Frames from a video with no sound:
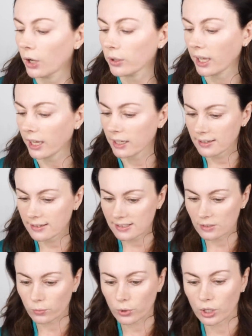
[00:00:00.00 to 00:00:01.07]
Okay,
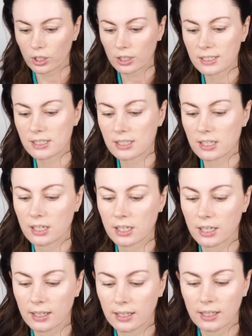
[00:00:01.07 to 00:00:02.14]
so we're good.
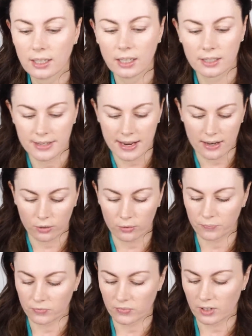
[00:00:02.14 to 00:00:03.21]

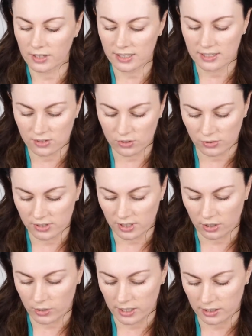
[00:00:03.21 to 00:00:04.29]
Now, this is
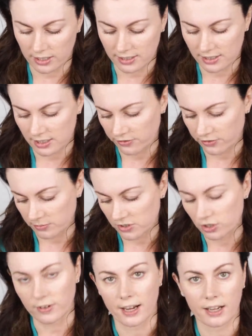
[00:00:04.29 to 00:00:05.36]
also quite nice from
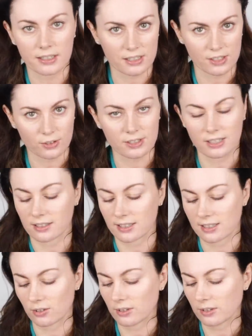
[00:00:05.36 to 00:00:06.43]
Surratt. As you can see, this
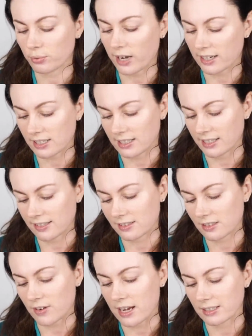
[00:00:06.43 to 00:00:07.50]
is practically a
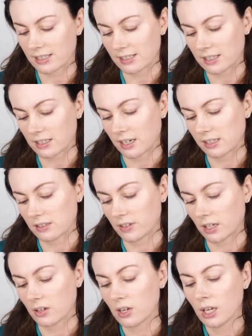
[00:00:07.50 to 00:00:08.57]
Surratt dedicated
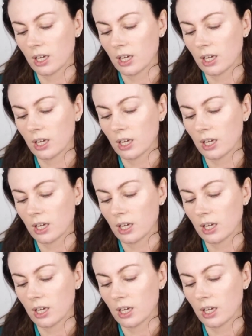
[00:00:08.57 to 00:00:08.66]
video.